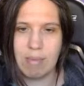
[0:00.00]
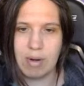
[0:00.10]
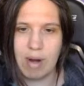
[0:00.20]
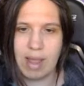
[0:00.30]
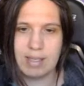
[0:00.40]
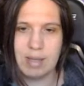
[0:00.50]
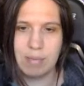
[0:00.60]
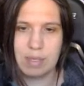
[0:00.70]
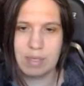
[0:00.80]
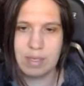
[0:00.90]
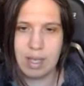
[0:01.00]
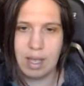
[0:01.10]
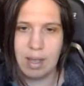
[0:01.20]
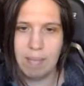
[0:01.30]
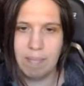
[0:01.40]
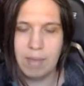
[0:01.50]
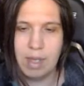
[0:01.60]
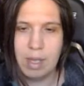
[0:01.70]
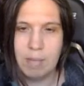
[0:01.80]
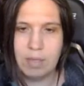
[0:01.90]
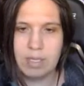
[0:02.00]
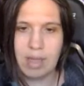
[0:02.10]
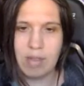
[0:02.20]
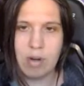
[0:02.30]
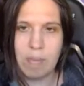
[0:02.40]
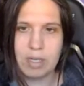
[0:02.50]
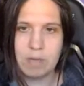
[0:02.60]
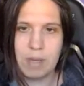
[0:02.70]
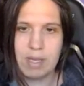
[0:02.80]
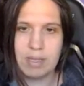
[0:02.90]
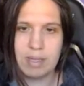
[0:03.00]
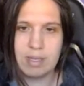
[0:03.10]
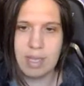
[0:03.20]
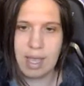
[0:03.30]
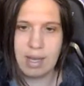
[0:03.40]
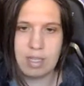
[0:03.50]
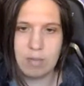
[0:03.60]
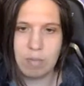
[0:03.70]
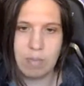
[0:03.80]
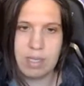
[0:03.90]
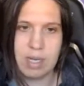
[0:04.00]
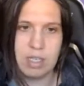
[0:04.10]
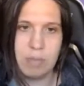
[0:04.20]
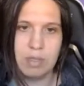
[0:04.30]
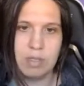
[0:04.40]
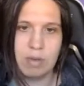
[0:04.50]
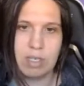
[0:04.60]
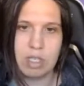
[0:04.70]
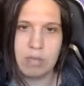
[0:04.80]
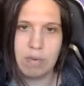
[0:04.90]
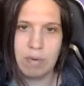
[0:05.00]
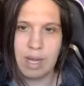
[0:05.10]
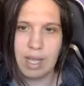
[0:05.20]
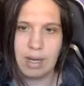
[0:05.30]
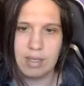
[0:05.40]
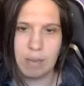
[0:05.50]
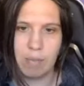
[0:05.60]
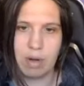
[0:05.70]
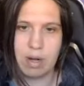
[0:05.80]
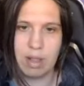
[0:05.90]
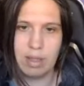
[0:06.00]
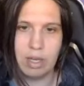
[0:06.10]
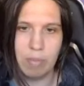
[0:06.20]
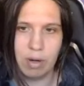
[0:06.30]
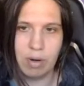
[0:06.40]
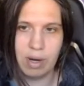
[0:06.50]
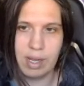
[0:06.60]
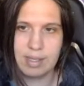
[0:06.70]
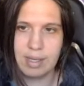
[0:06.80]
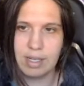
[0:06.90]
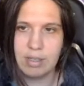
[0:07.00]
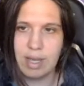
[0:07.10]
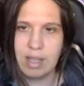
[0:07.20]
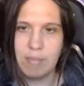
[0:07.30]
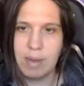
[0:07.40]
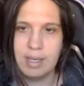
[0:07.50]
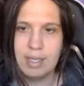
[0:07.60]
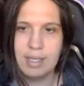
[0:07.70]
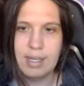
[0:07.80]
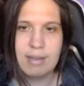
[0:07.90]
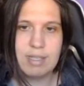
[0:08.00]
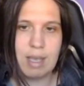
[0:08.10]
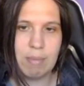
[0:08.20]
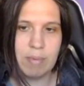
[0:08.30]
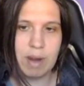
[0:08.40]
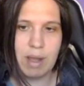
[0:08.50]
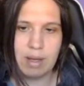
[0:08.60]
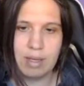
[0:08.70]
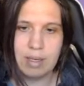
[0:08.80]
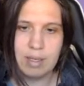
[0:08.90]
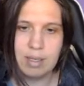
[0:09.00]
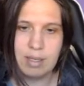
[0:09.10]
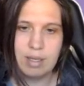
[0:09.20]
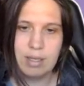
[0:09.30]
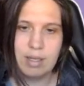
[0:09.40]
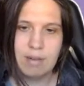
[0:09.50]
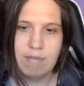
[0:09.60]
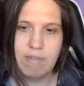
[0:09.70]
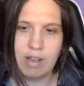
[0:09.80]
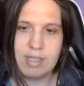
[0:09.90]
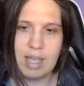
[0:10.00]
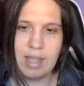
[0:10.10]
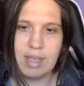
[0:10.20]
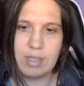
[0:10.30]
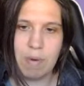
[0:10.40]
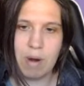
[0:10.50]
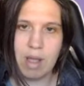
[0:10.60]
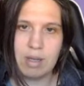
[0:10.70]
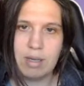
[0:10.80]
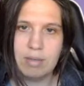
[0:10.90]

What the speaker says: grass that was put together in a bunch of pieces, and this one was tintable, so I just threw it in because I wanted a little more green because it got too yellow. But Summer rock, Boxelius rock,